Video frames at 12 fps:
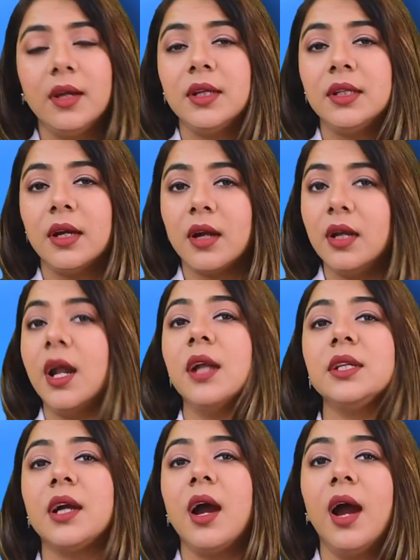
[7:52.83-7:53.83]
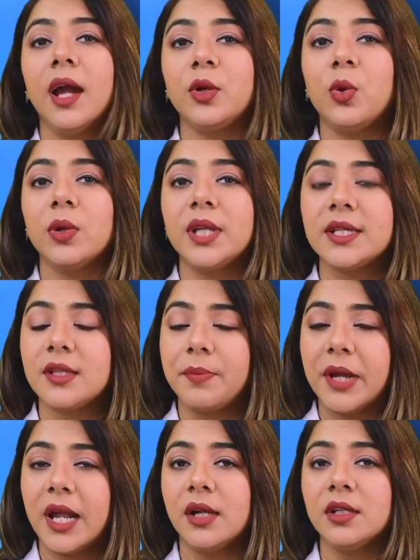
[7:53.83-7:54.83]
The Karnataka High Court has
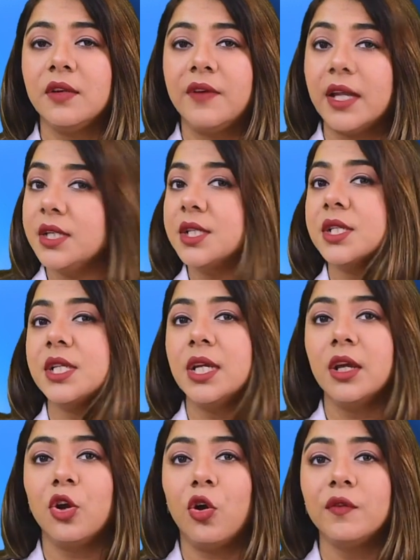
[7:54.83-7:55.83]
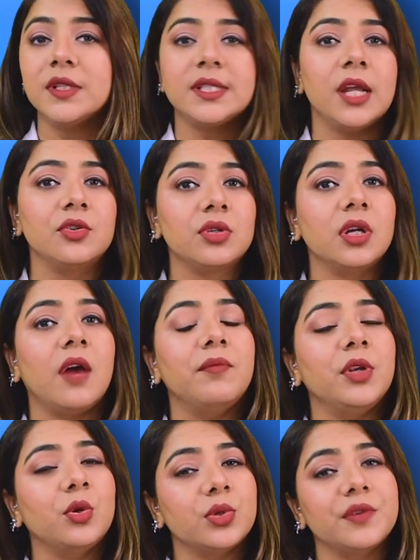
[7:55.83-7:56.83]
upheld the validity of the central
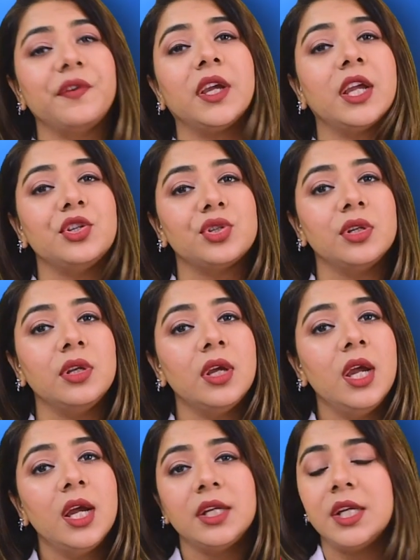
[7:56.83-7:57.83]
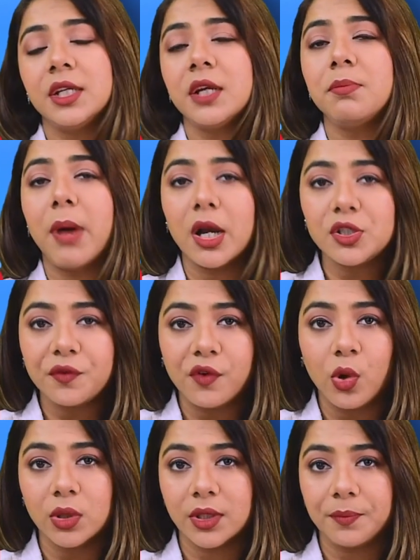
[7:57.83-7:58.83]
government notification dated March
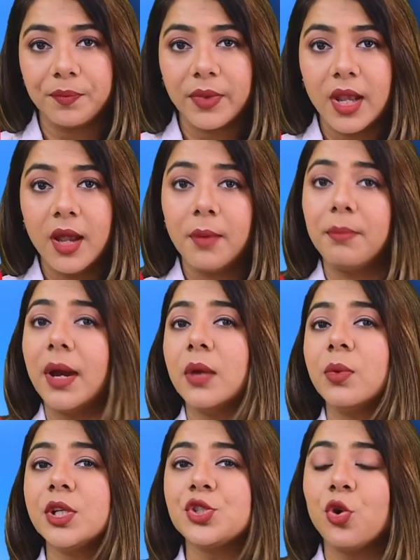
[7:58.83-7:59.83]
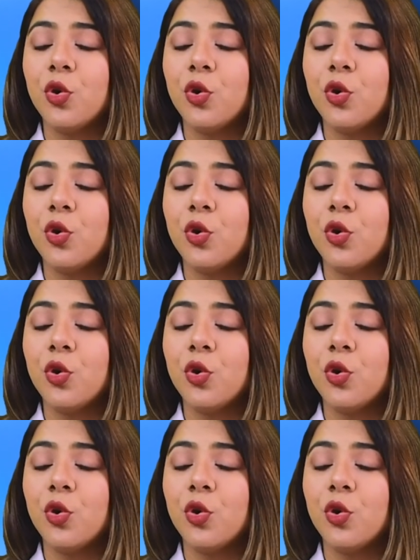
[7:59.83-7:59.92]
4th, by which